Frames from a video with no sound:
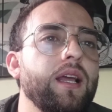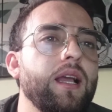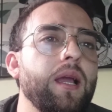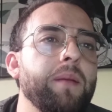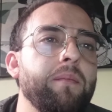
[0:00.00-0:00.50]

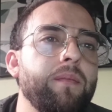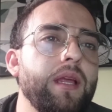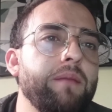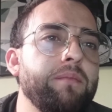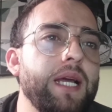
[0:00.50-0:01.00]
can
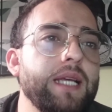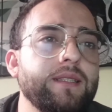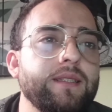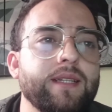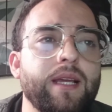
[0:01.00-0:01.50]

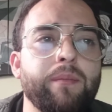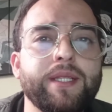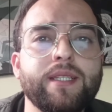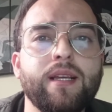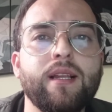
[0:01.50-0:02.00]
invest
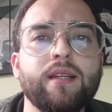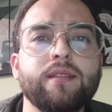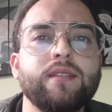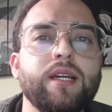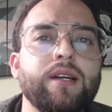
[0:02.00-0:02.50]
capital
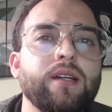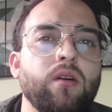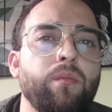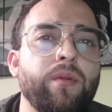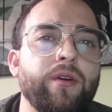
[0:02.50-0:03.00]
in their
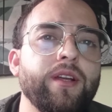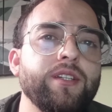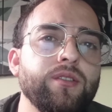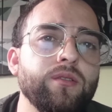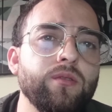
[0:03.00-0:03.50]

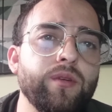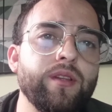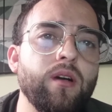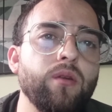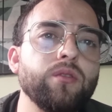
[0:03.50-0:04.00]
operation
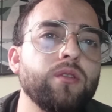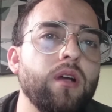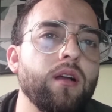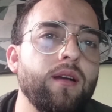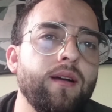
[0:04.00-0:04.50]
without
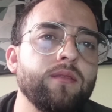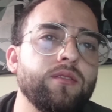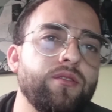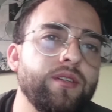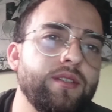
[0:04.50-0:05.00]
accounts
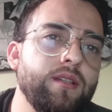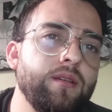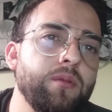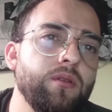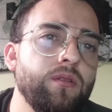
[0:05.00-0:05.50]

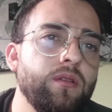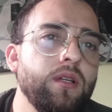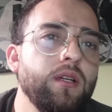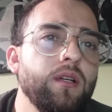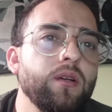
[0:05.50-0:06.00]
receivable,
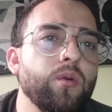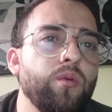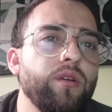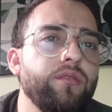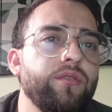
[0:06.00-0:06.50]

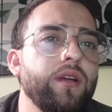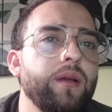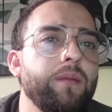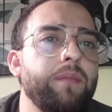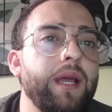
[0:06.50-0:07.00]
with
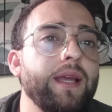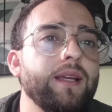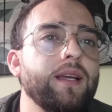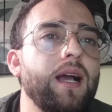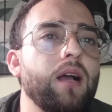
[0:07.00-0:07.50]

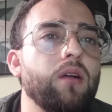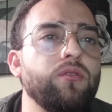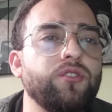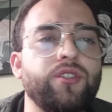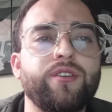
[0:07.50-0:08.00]
being a
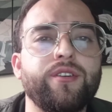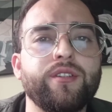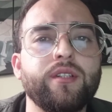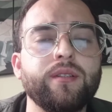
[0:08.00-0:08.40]
concern.